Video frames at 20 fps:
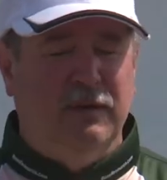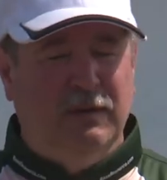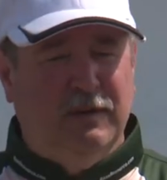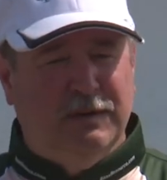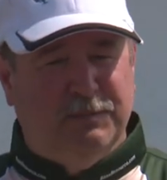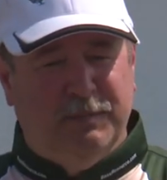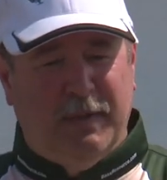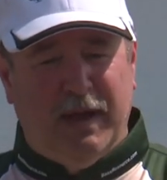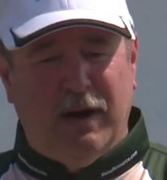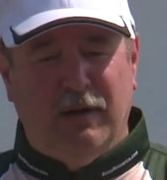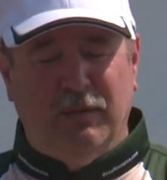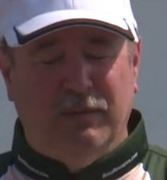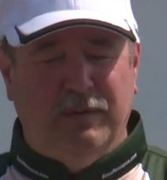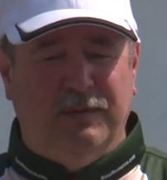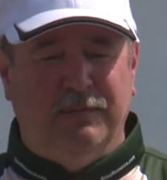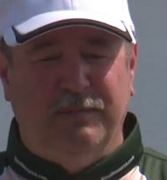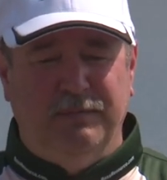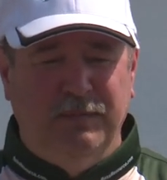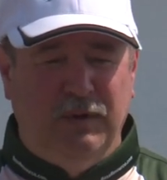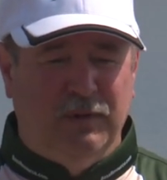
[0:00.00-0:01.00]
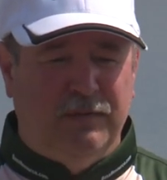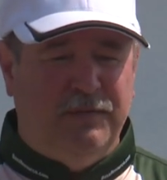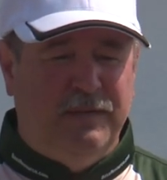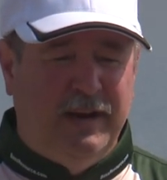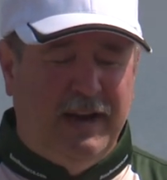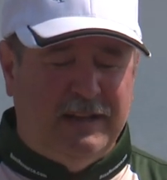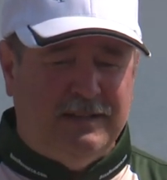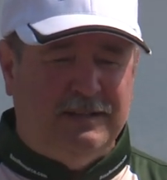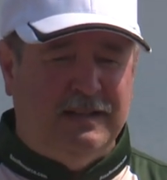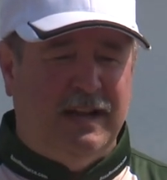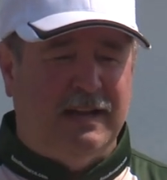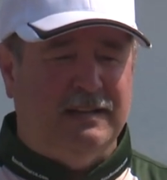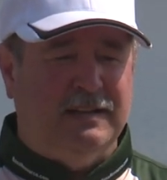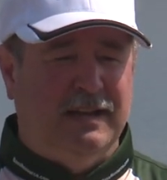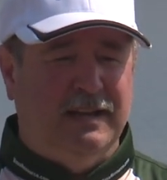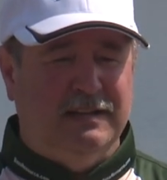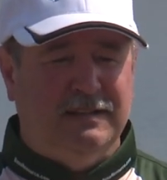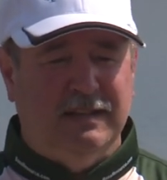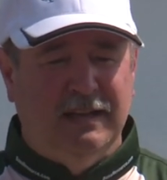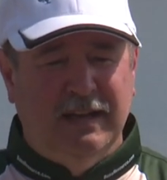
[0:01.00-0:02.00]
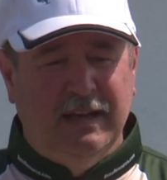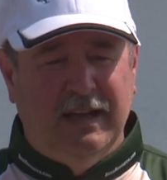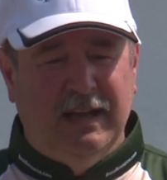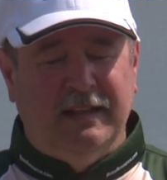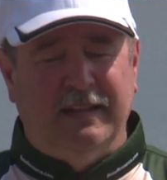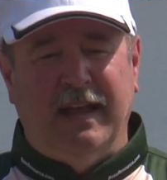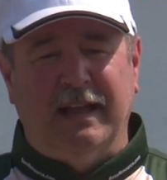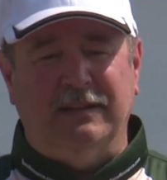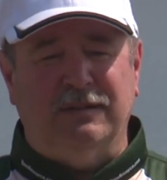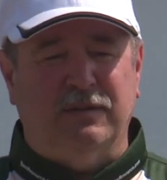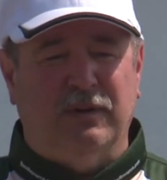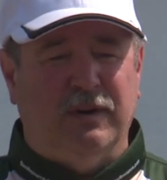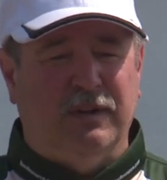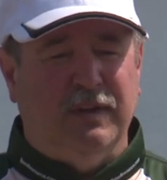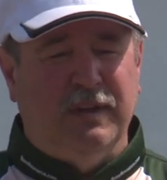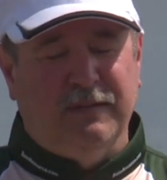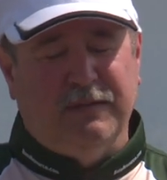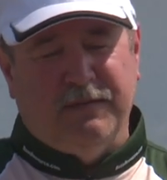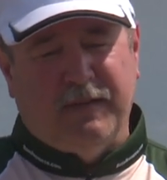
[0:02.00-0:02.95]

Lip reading: you. And it's better with, you know, finesse tactics, that sort of thing.